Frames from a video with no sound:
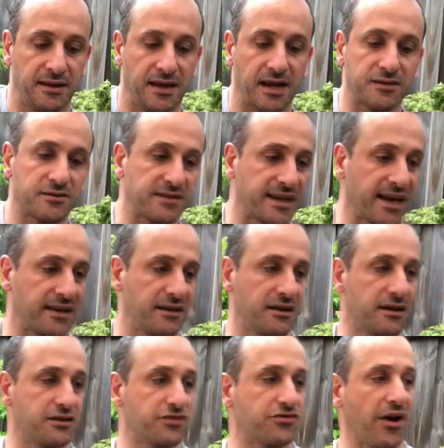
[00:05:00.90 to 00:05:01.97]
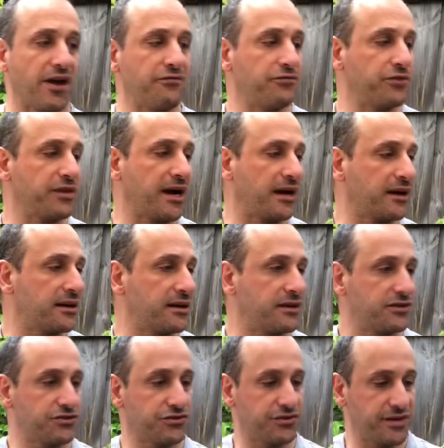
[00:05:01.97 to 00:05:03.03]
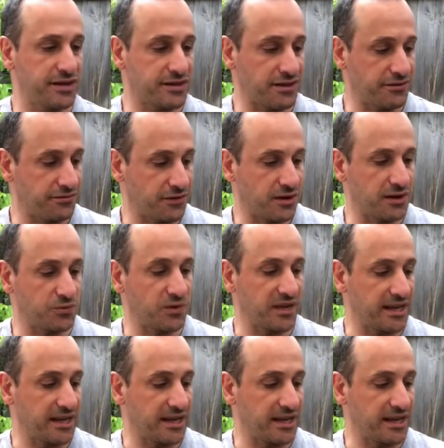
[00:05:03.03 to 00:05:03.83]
as I was saying, it's great for younger trees. I find when they're